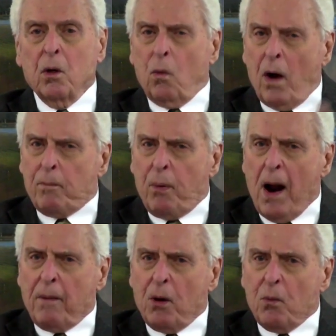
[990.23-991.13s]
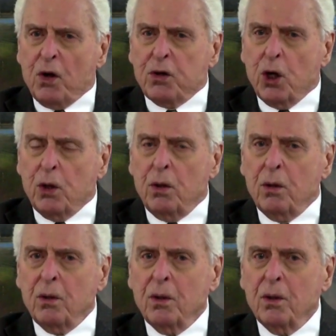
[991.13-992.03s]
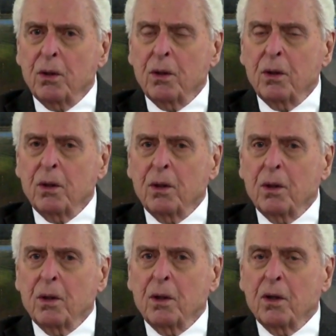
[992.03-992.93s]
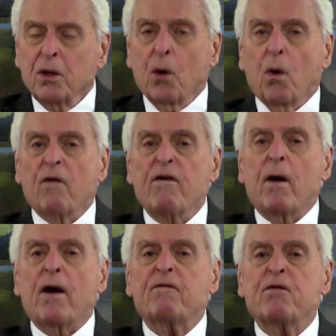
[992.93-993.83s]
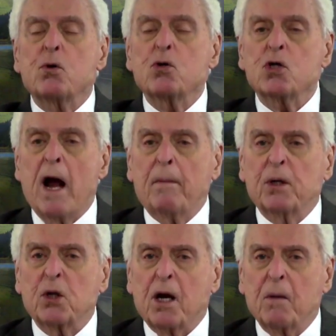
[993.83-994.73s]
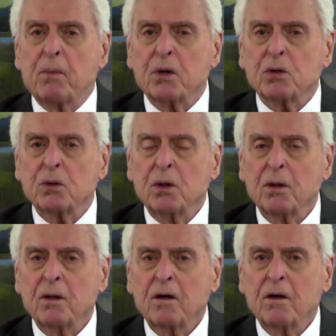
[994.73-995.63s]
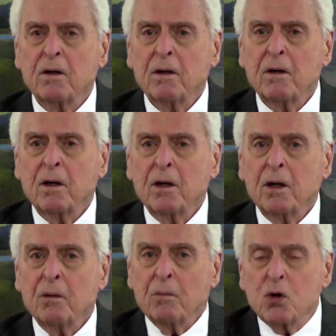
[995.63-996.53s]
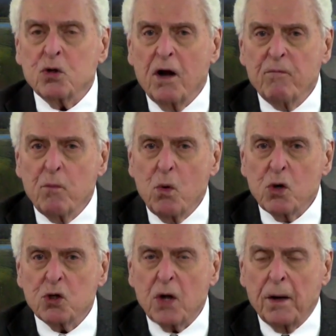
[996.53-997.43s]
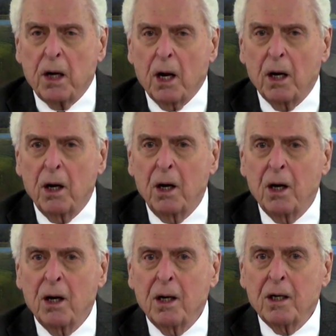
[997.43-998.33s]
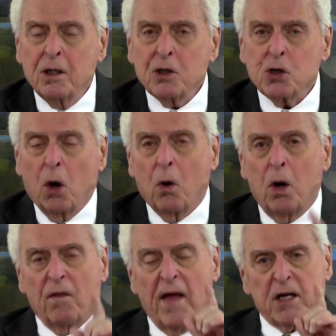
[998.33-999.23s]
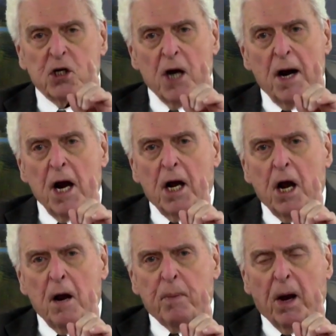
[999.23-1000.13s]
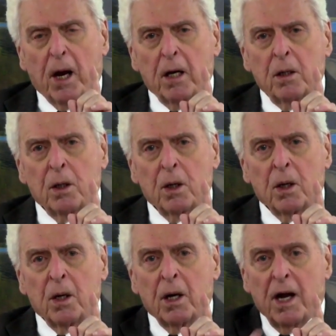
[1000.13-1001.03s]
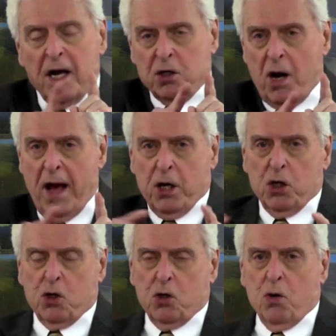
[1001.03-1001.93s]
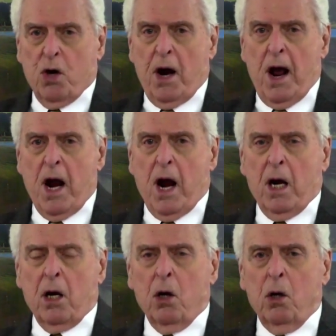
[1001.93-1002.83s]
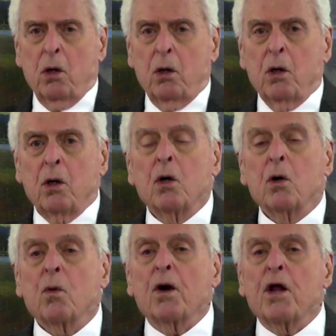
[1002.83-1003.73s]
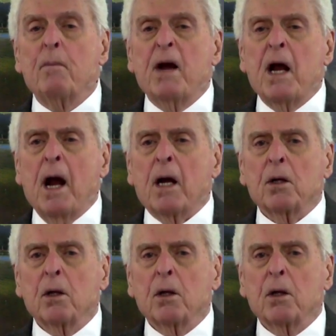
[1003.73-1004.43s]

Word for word: One problem with it, there were very few Sabbath keepers. Most of them were Sunday. So that Sunday keeping has led us to today, where they began.